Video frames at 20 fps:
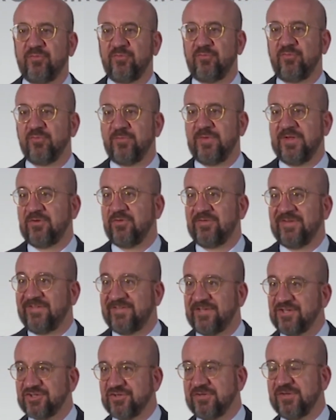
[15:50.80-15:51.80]
to, make a
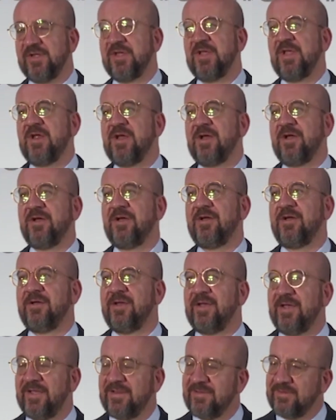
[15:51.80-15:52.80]
decision.
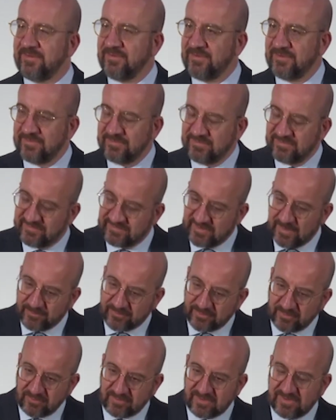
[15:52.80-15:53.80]
and it is
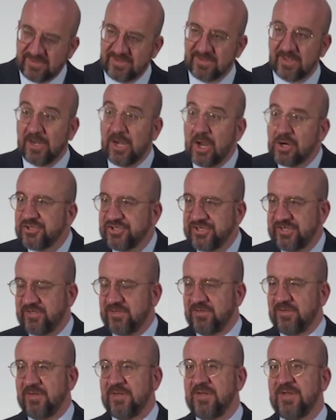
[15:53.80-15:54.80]
absolutely
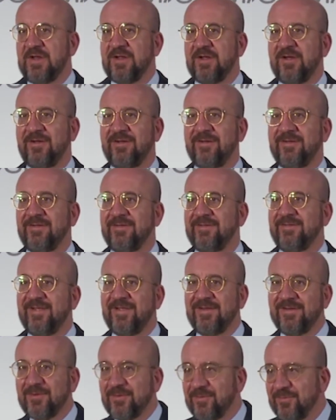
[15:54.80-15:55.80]
logical.
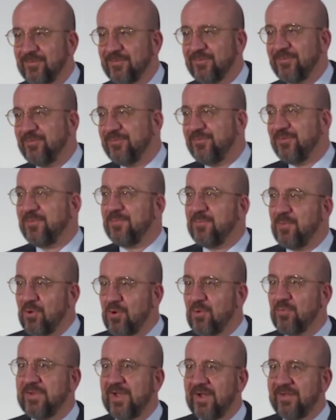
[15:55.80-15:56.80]
then the
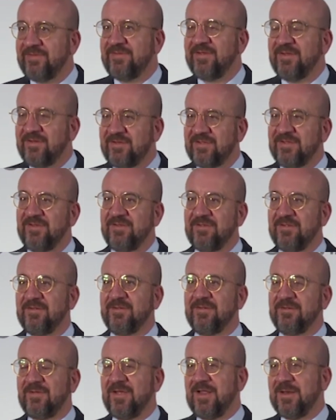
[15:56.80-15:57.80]
more we are taking
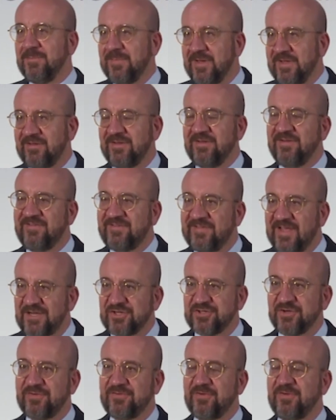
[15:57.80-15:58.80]
and making
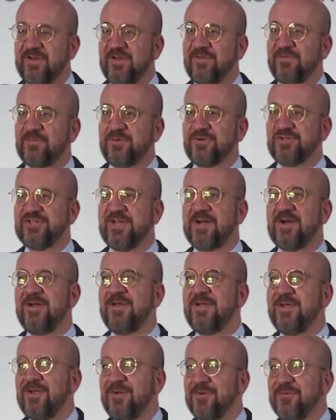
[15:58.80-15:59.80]
sanctions against Russia,
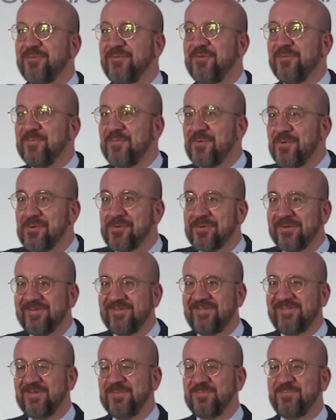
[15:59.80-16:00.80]
the more it
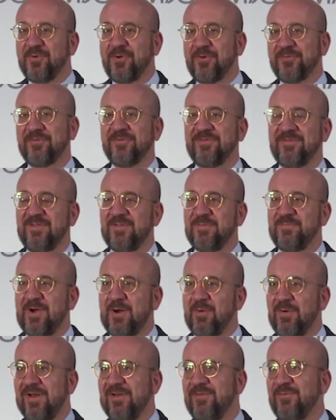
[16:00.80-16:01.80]
is important in
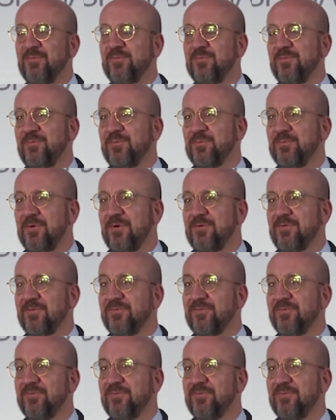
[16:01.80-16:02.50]
parallel to, to work